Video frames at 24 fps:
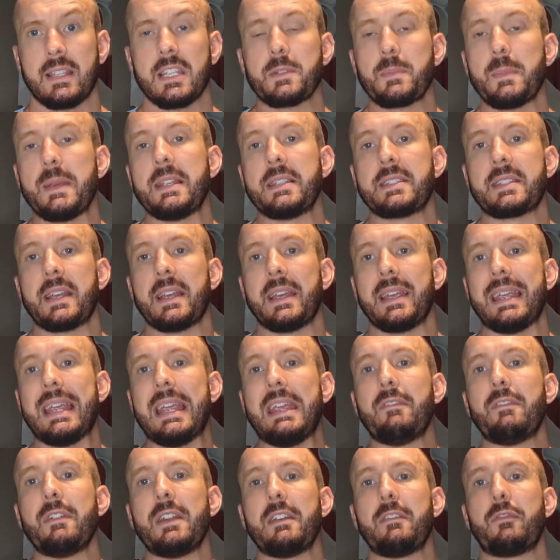This means that
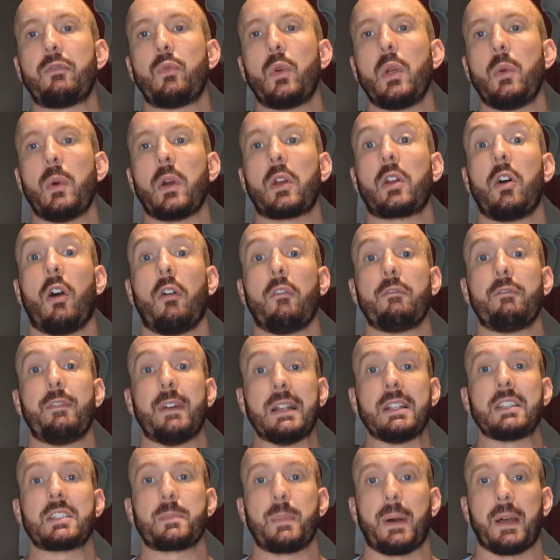even if we were
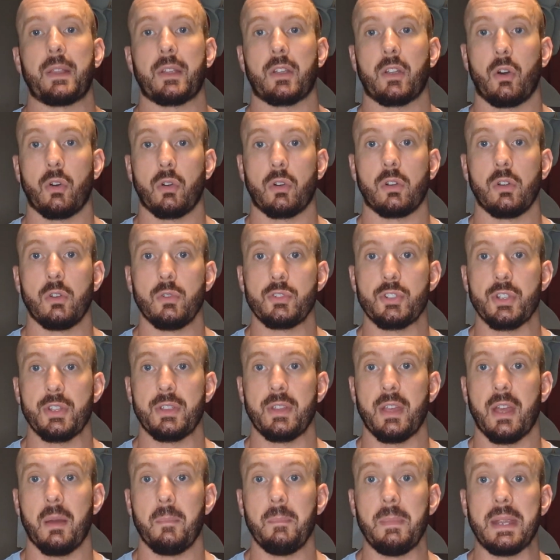convinced by the
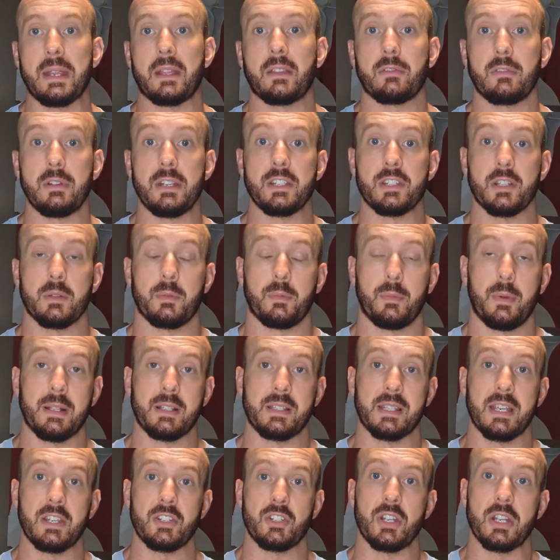conclusion that omega-3
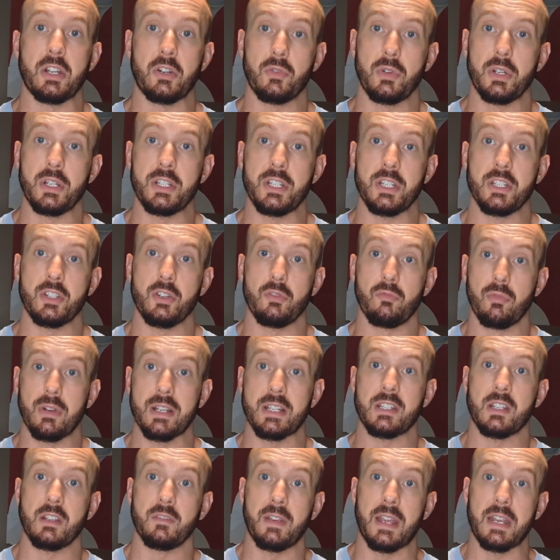supplementation increases your
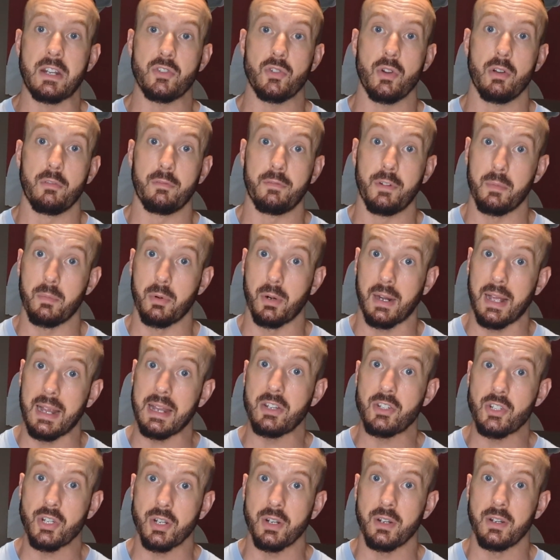risk of atrial
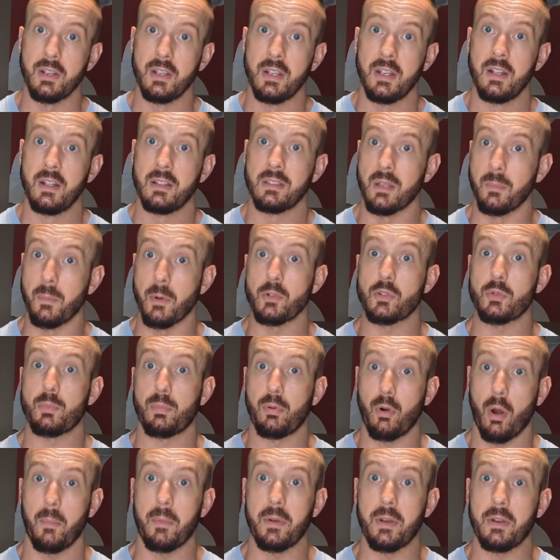fibrillation, the
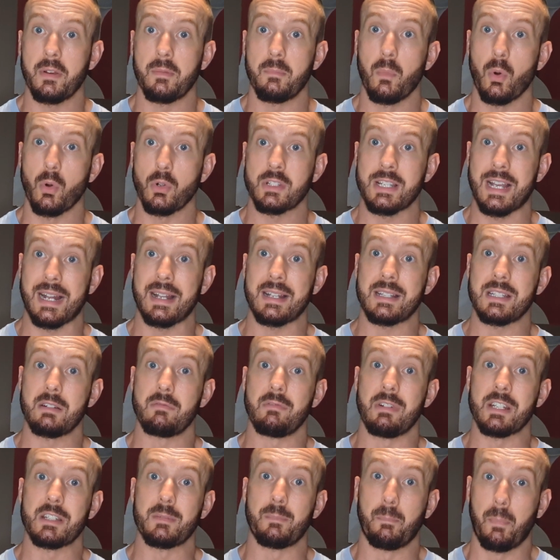most prominent
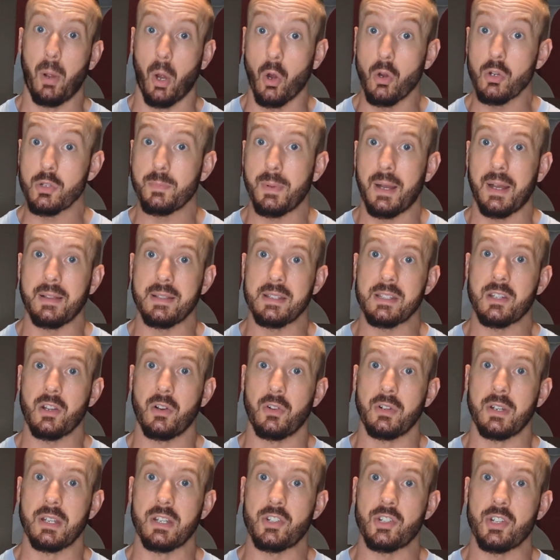mortality risk posed by this
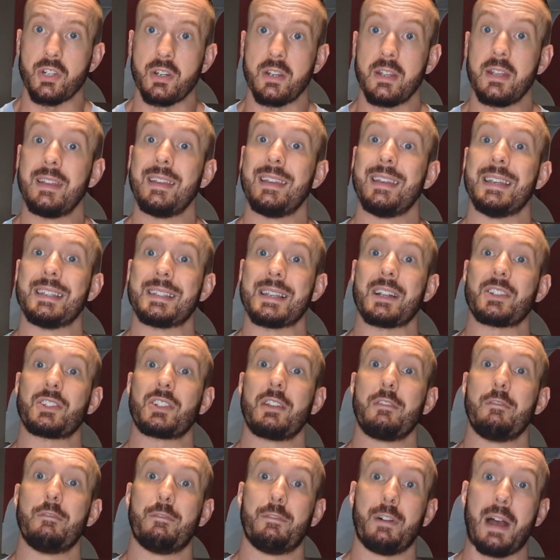condition is
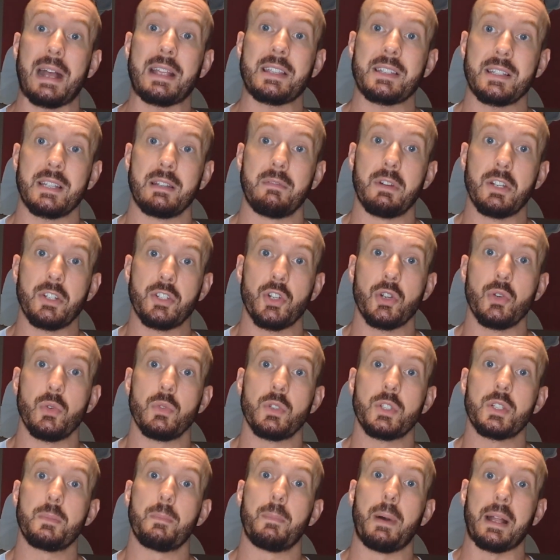actually vastly
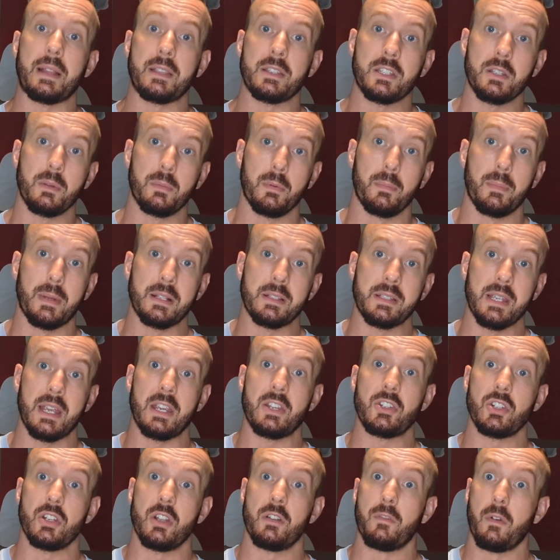reduced by the
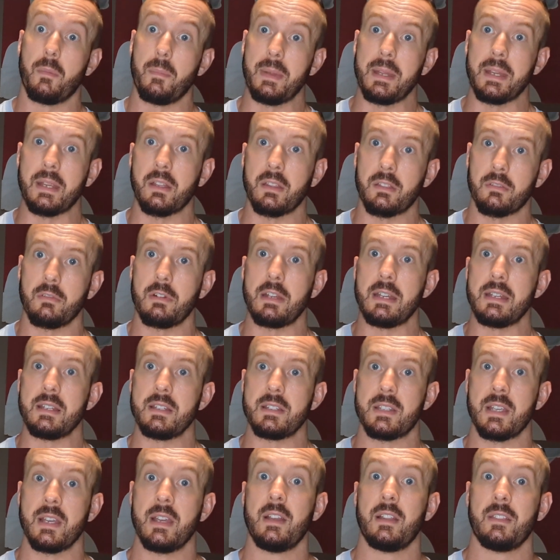supplementation of
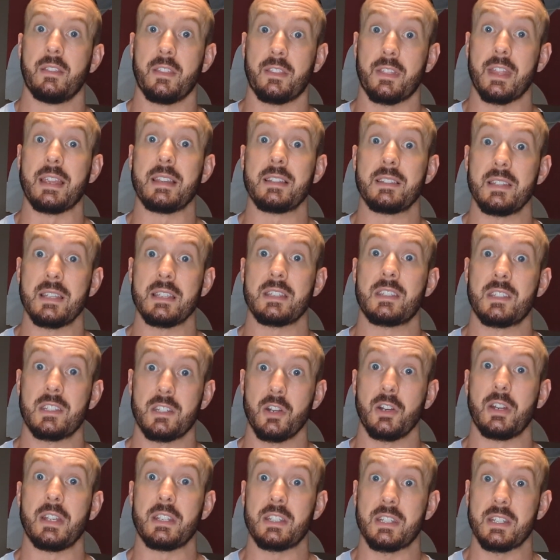omega-3s, the things this
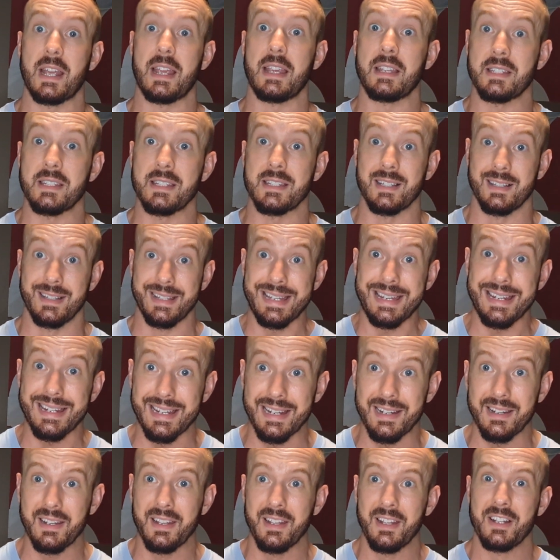study states is
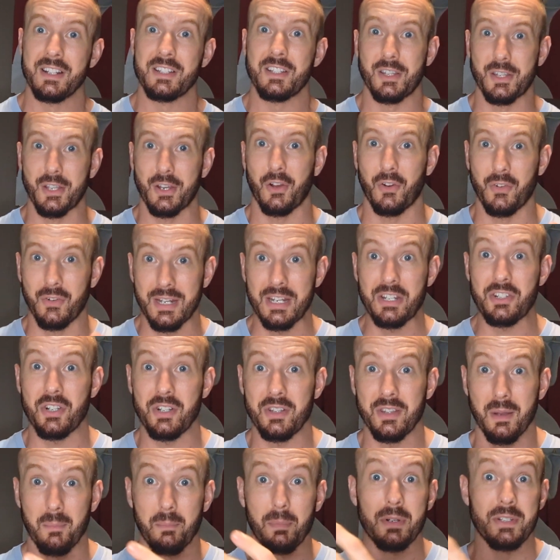leading to the
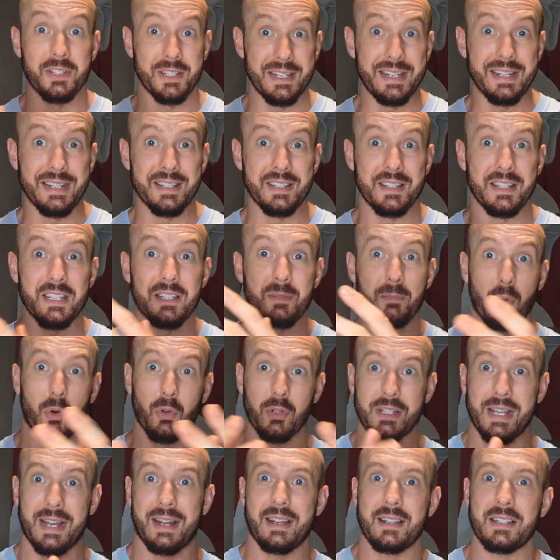condition that precedes this
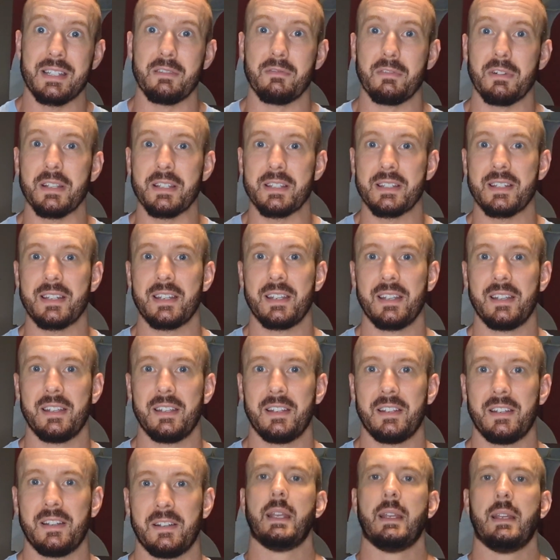mortality risk.
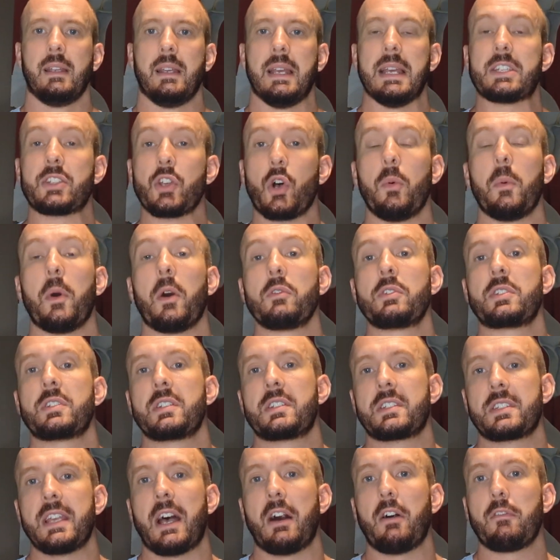It's
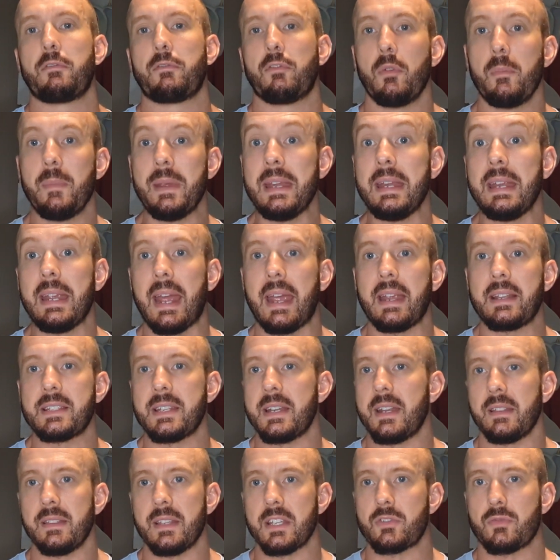almost
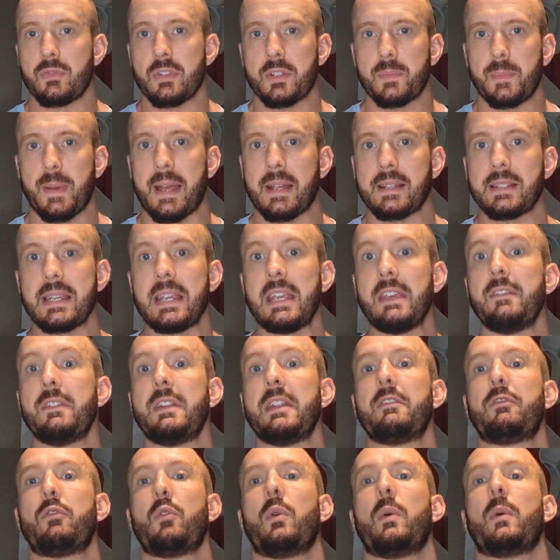self-remediating in this respect,
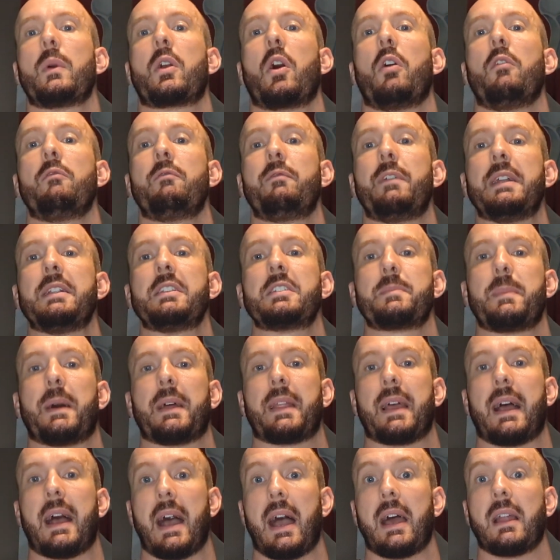even if we were convinced
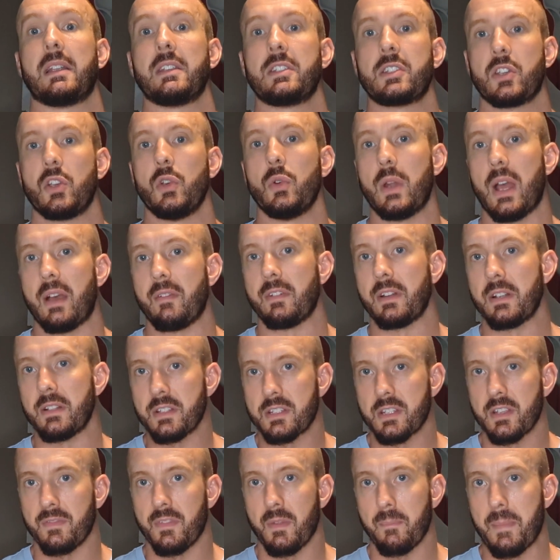by the highly skewed
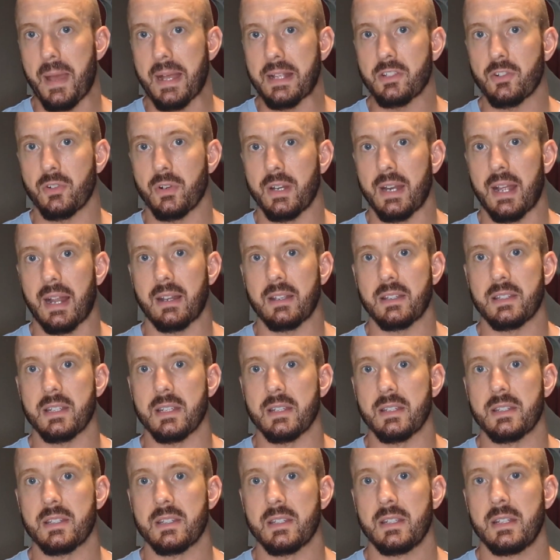evidence of the
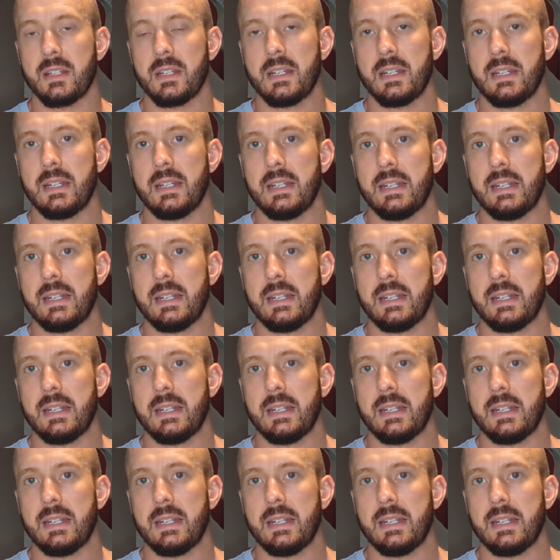meta-analysis.